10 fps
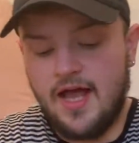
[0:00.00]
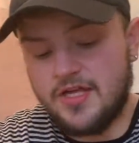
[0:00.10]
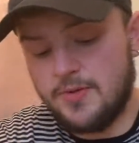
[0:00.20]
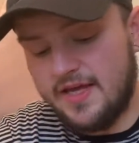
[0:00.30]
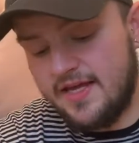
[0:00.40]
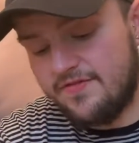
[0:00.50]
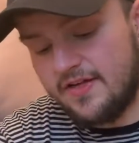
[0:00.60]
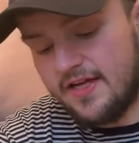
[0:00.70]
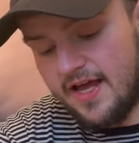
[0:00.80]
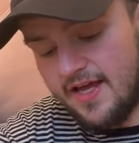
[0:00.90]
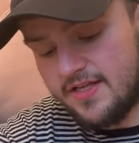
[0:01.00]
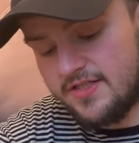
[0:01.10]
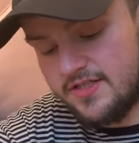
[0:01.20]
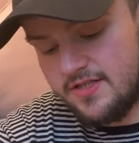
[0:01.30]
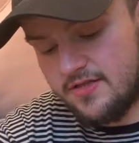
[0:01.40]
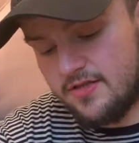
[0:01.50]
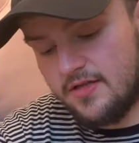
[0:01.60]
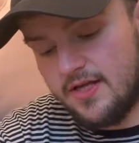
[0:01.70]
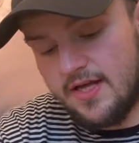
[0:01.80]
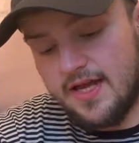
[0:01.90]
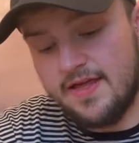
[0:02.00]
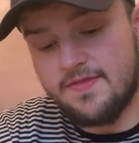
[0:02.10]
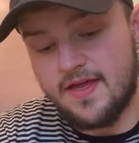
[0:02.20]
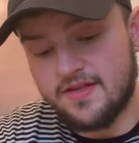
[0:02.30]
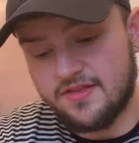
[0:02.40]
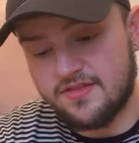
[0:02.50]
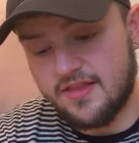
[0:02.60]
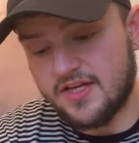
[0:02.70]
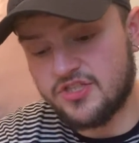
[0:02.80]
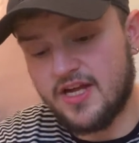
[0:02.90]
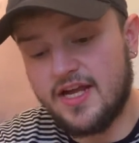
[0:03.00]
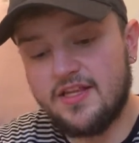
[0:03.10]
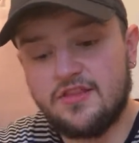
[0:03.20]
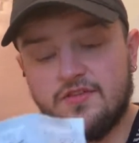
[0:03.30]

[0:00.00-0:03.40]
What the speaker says: And you even get in there the sachets